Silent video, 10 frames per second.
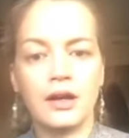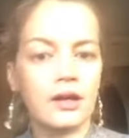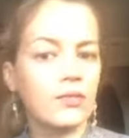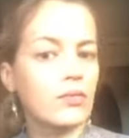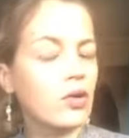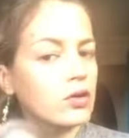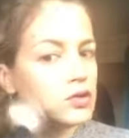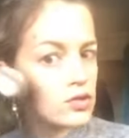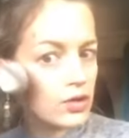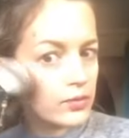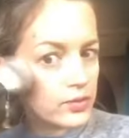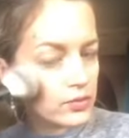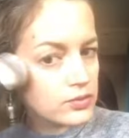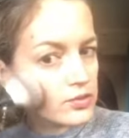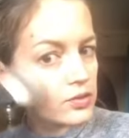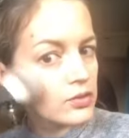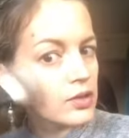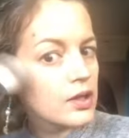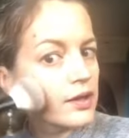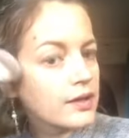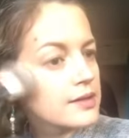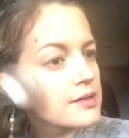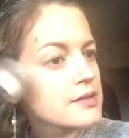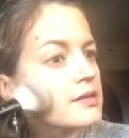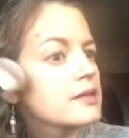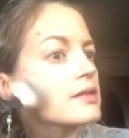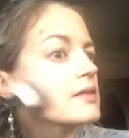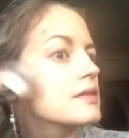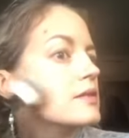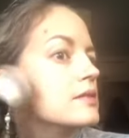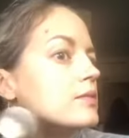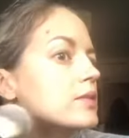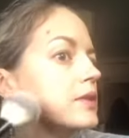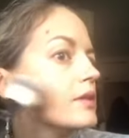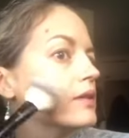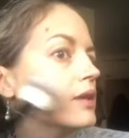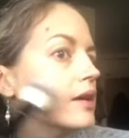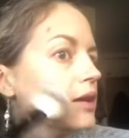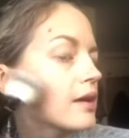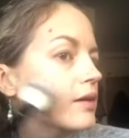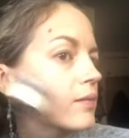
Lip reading: more control, but also it's a bit like